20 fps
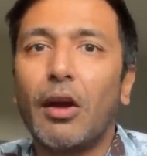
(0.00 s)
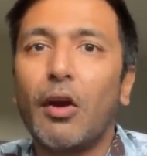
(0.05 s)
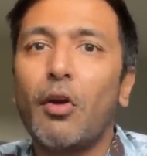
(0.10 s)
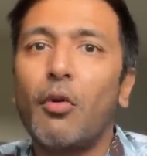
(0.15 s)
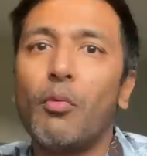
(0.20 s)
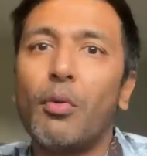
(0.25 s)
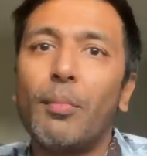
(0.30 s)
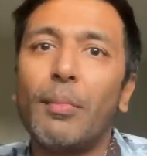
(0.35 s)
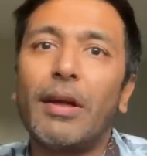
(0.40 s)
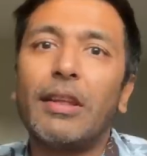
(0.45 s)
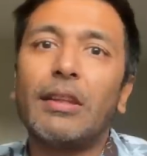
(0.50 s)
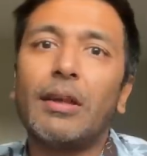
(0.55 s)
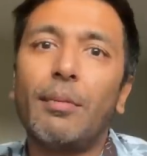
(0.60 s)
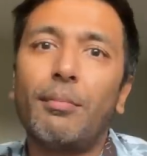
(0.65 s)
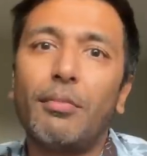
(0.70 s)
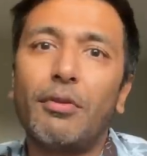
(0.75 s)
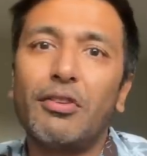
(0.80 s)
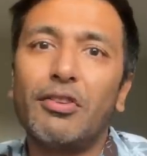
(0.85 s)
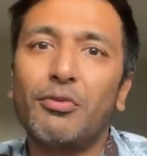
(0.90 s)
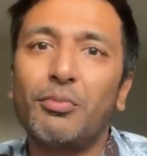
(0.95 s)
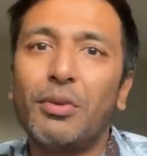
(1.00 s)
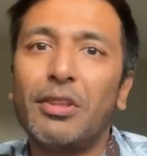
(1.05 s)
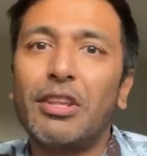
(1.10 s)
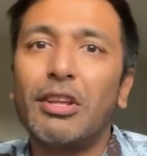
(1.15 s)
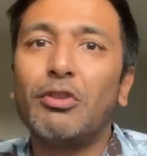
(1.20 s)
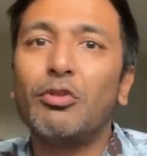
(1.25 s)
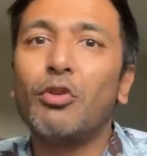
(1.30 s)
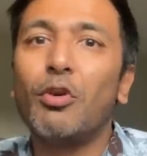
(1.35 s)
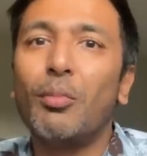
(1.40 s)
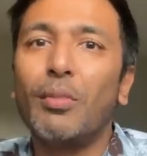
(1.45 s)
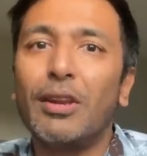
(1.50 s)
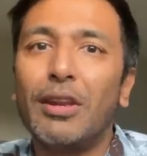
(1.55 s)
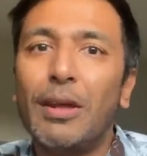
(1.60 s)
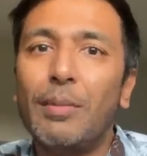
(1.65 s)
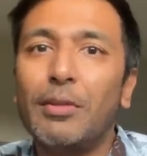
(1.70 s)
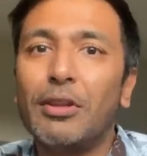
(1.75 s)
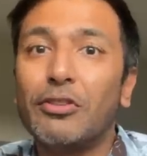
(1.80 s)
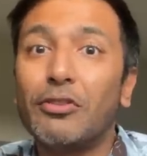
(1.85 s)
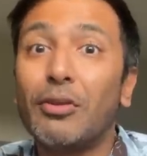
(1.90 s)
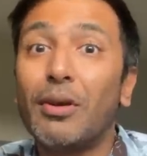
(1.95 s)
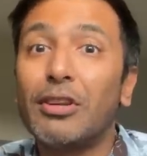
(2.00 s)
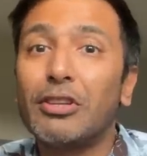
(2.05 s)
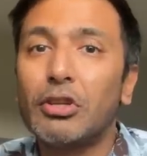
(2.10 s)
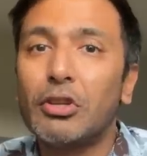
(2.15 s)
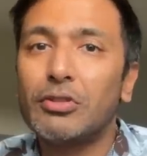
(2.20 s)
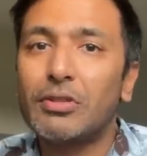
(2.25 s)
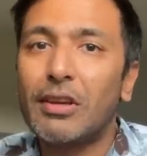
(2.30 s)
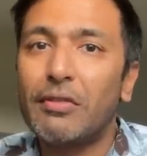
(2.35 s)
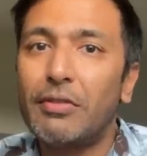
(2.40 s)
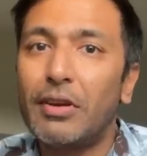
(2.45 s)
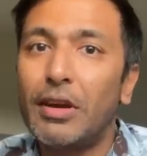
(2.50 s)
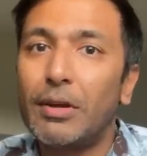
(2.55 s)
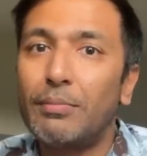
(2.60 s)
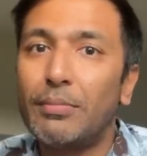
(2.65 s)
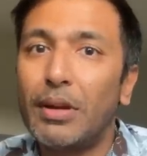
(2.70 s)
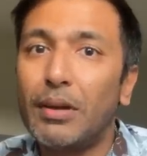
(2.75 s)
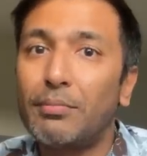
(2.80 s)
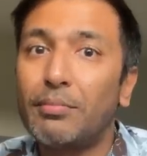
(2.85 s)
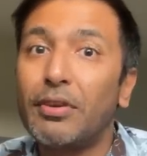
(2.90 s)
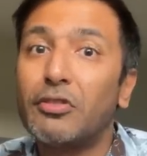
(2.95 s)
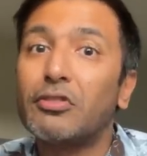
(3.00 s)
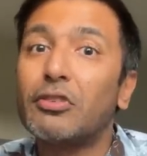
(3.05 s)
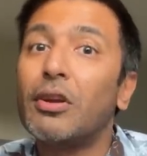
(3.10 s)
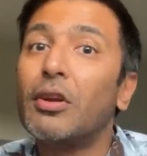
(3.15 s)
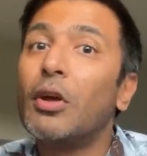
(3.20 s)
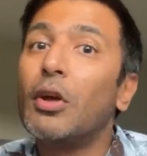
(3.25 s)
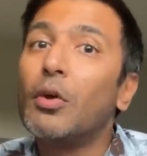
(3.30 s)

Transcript: oh, well, my number is within normal limits, so I don't have high blood pressure.